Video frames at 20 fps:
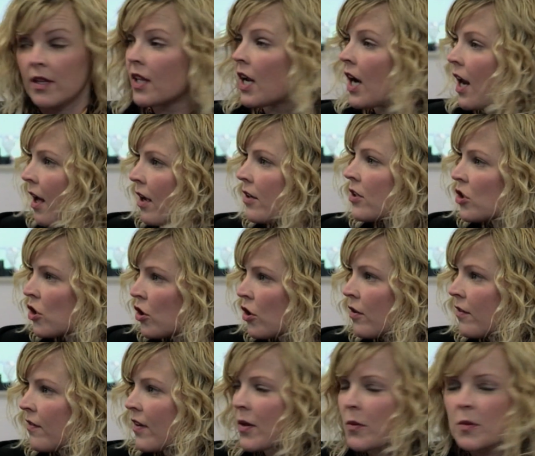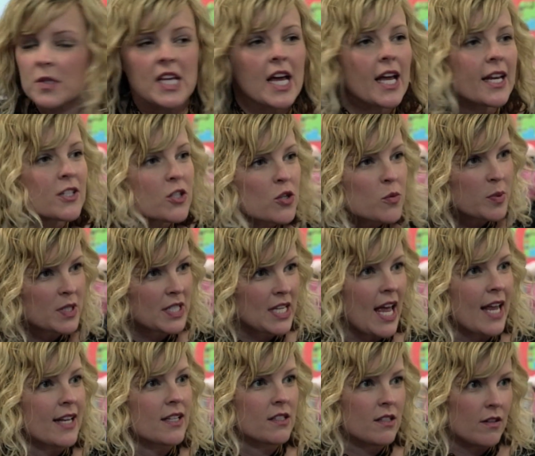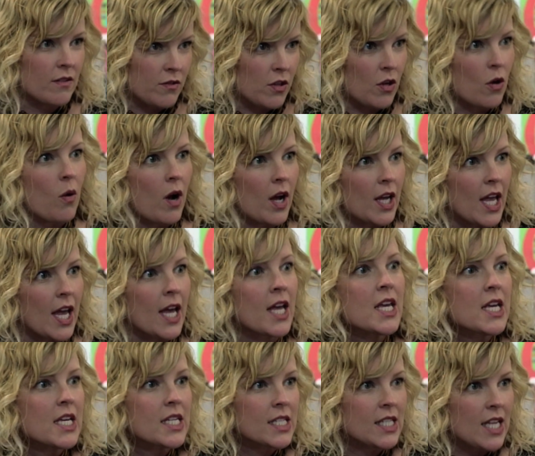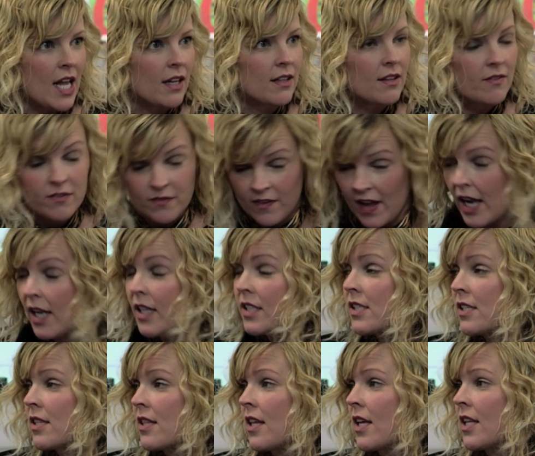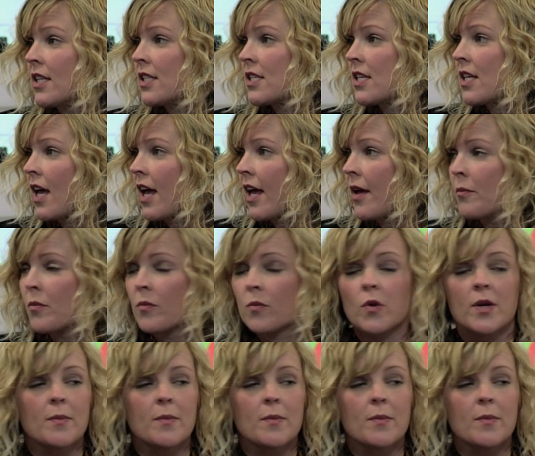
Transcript: The last survey was 100% of the choir felt that um,